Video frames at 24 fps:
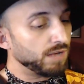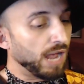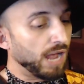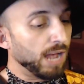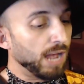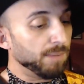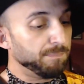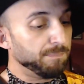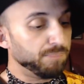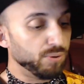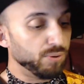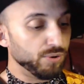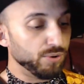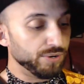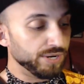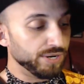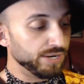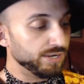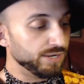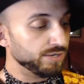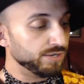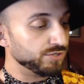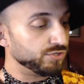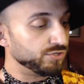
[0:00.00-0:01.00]
I put
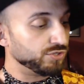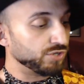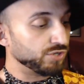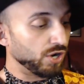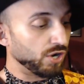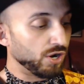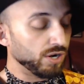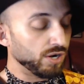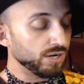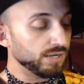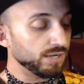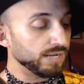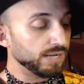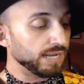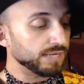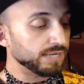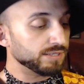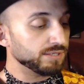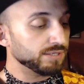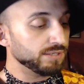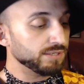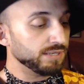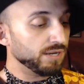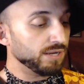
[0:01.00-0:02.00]
in a dark
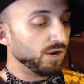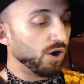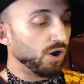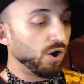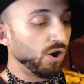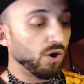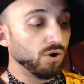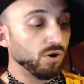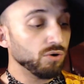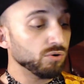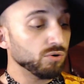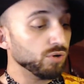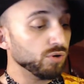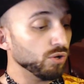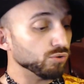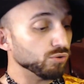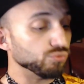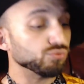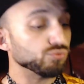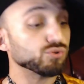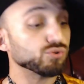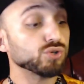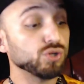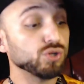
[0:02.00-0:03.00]
lantern, all
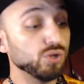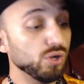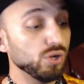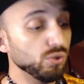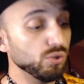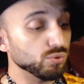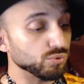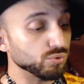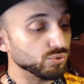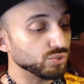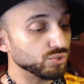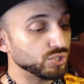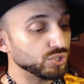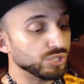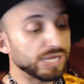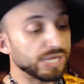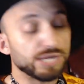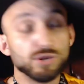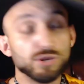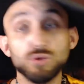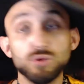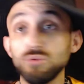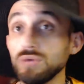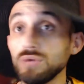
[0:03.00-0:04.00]
closed, so
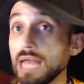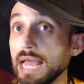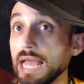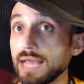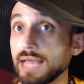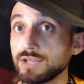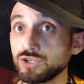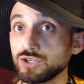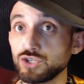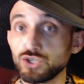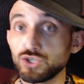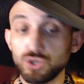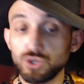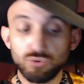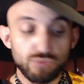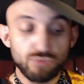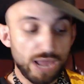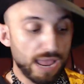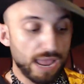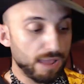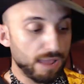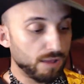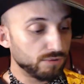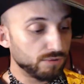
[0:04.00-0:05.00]
that no light
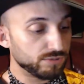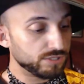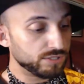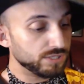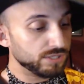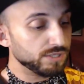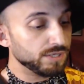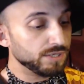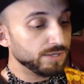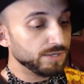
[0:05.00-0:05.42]
shone out.